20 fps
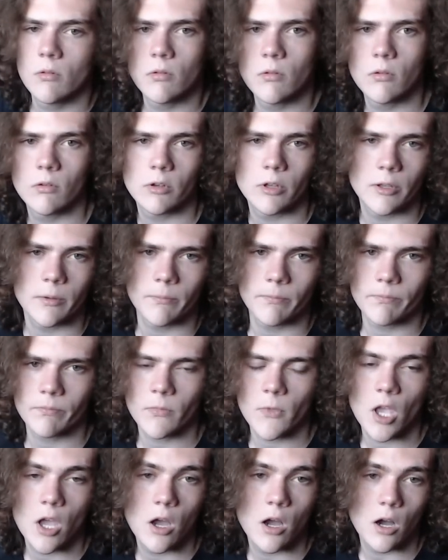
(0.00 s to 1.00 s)
Okay.
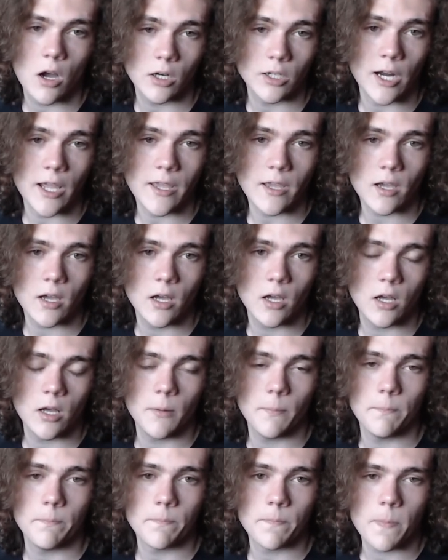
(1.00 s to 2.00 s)
All right.
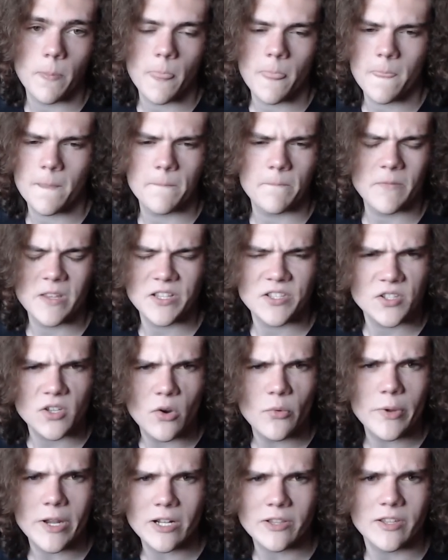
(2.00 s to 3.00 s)
Um, it's so
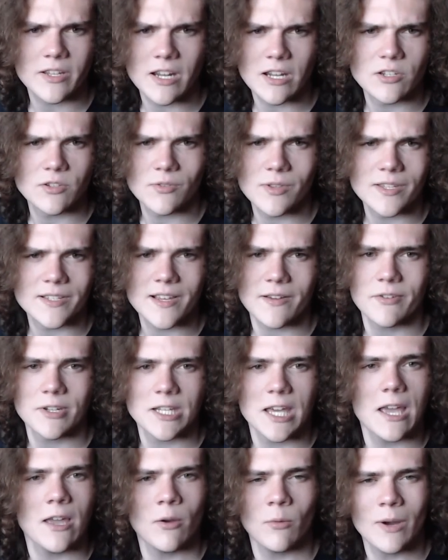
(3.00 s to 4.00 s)
weird that I do this every
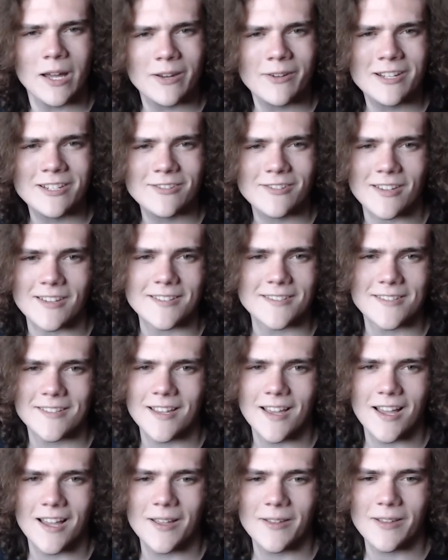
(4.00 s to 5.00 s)
day. Why do I do this?
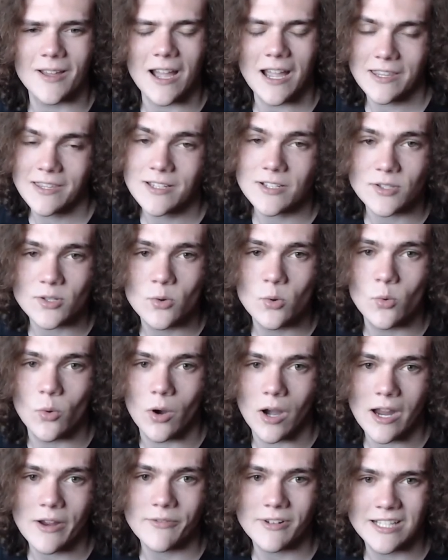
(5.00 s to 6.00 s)
I think it's cool.
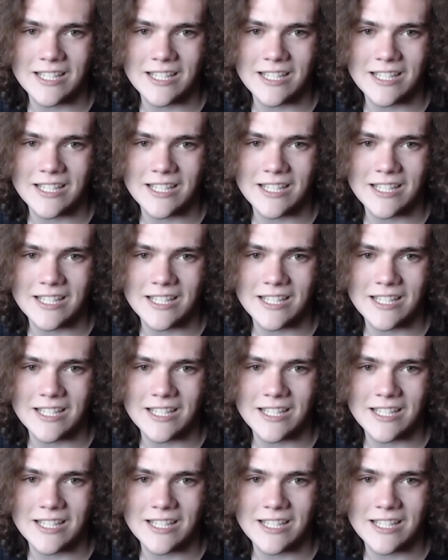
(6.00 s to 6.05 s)
I really